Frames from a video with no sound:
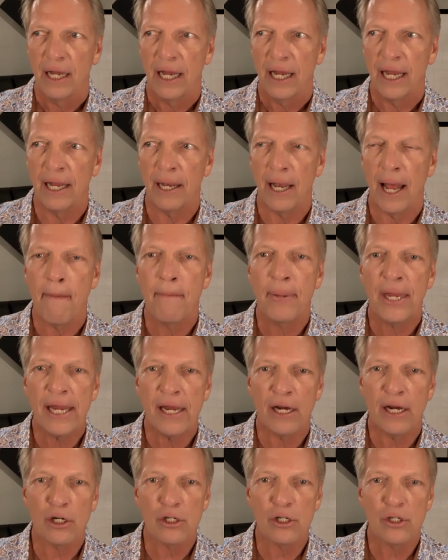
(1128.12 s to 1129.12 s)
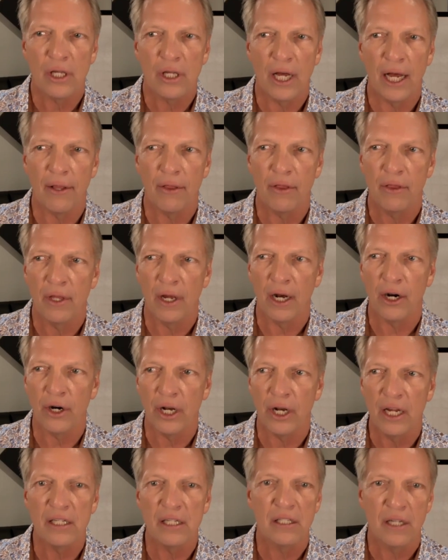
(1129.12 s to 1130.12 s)
it appears that there
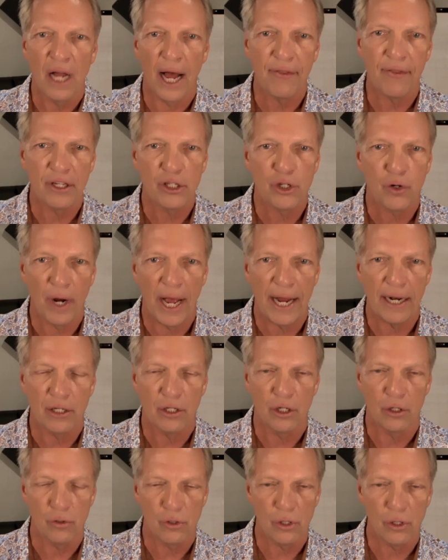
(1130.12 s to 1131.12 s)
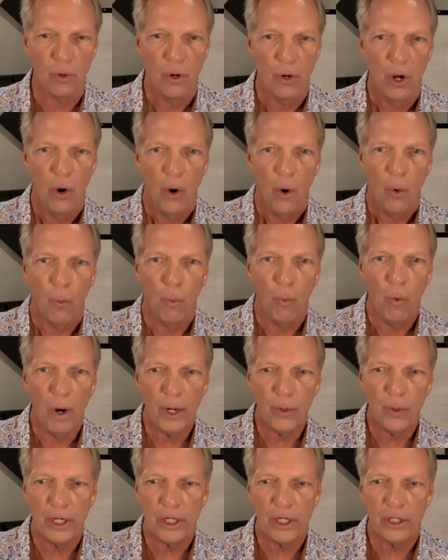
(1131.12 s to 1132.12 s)
is not this gratitude. So what
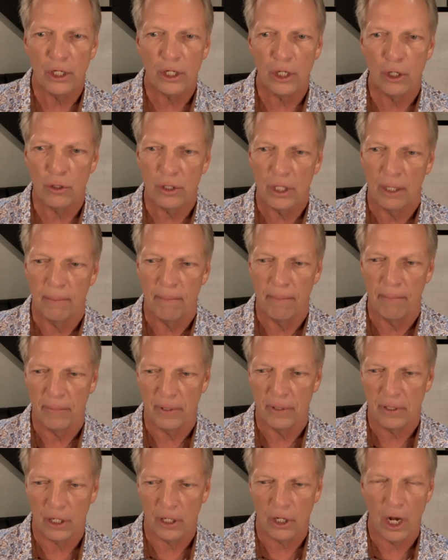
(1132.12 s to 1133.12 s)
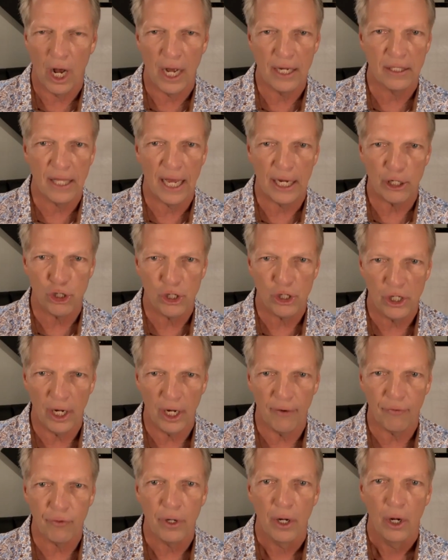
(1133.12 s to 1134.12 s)
do we do to, to cause that
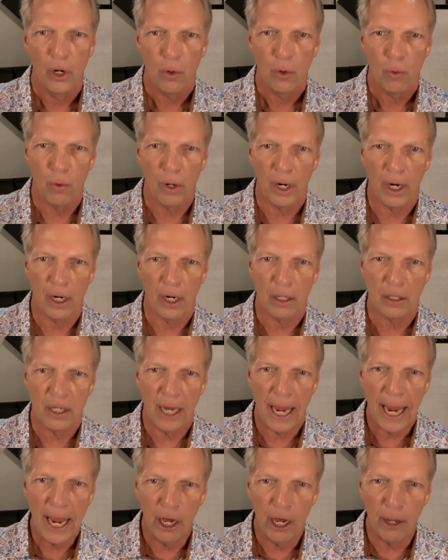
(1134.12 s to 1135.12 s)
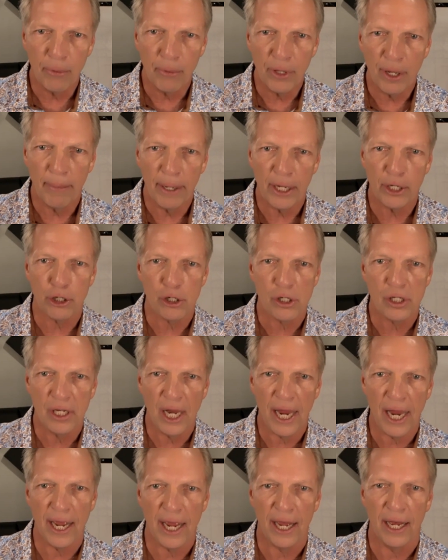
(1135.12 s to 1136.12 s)
shift where to help them
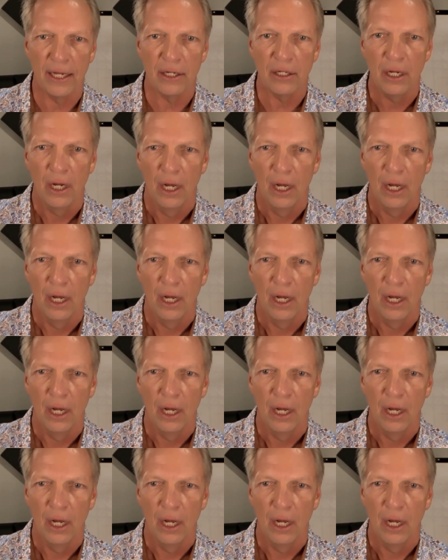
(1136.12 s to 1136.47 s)
understand